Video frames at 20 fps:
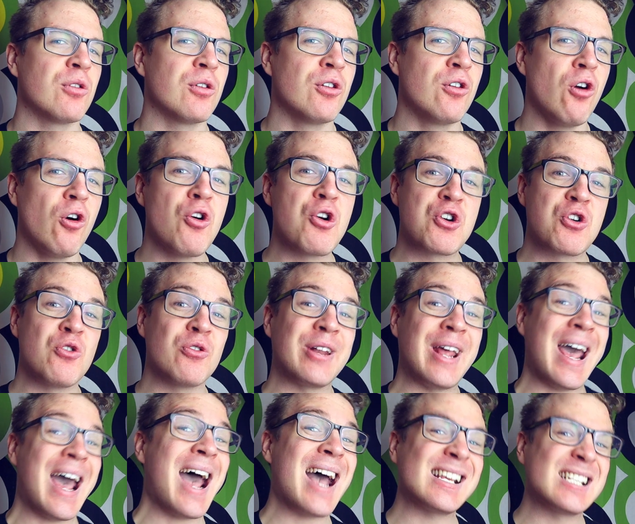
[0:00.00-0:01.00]
go through the
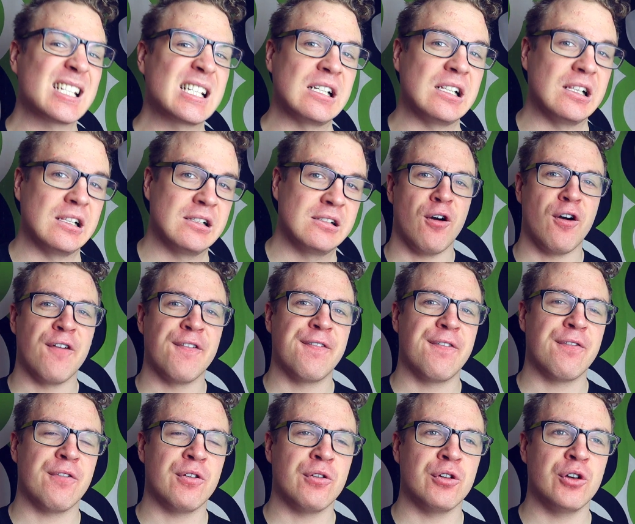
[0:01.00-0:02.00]
hassle
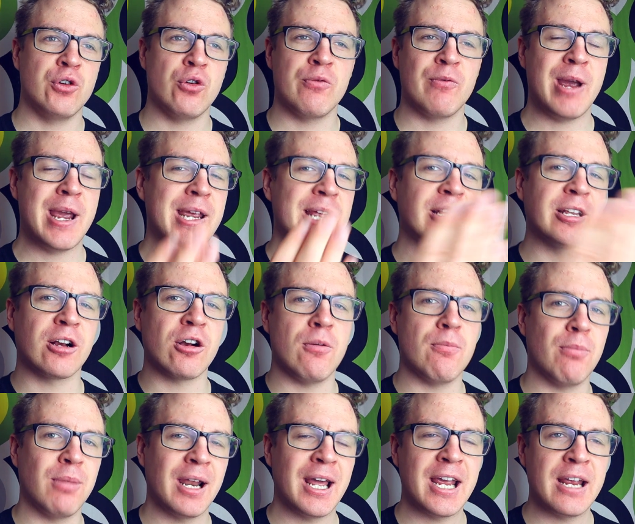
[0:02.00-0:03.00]
of making the
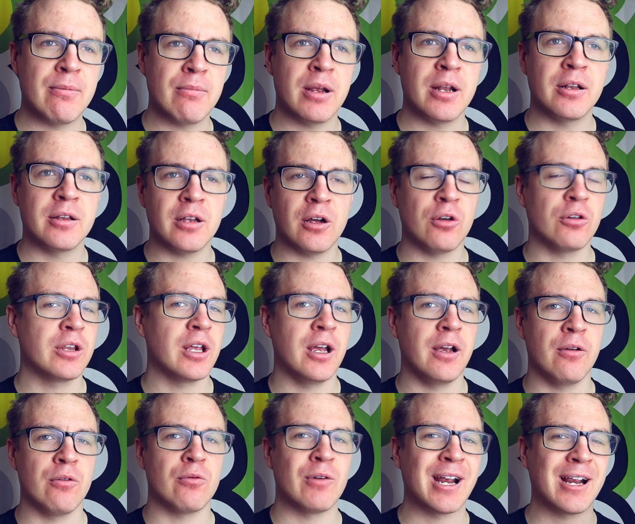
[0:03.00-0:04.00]
complaint or
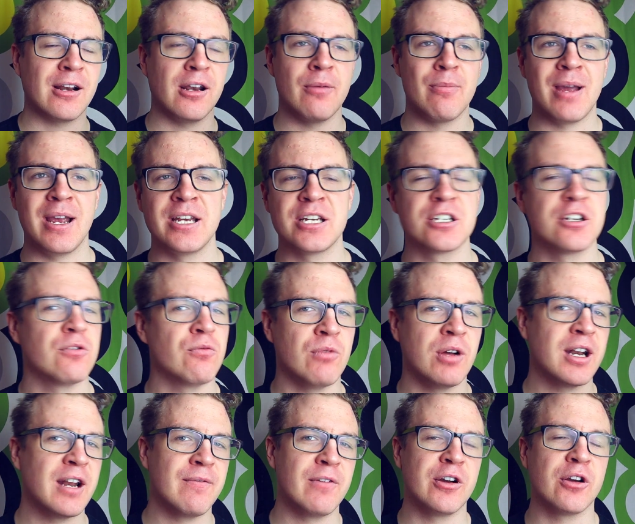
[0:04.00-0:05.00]
the reclamation,
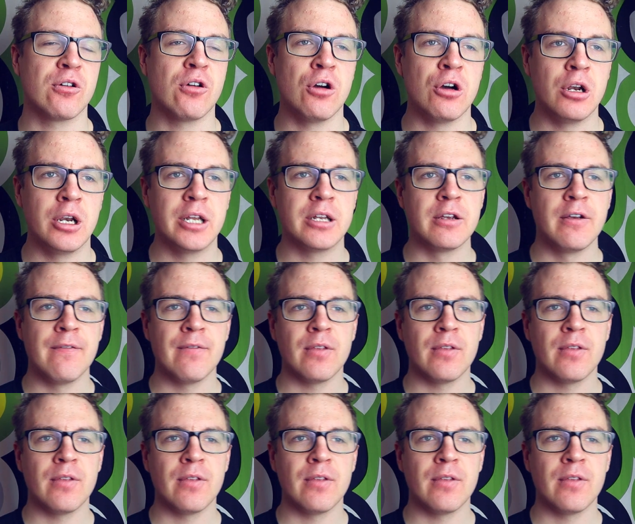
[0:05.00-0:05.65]
whatever you call it,